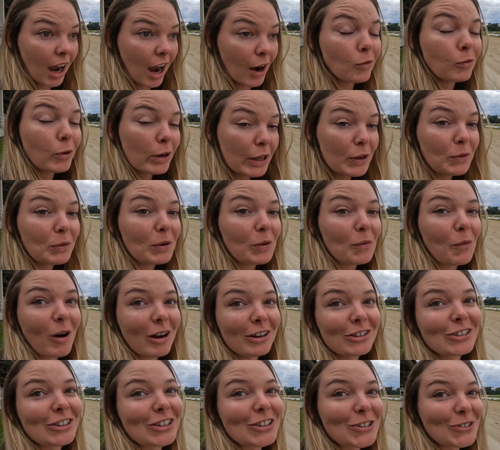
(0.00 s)
I really want to
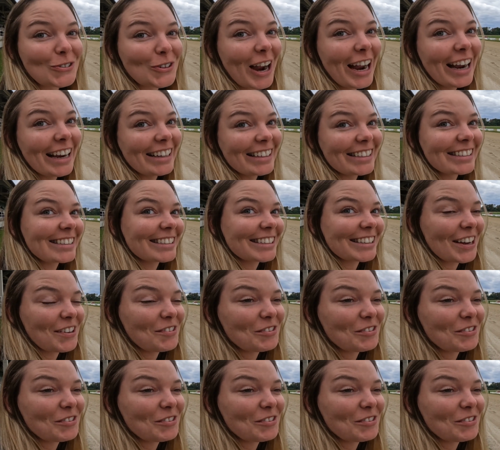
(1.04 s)
watch this race.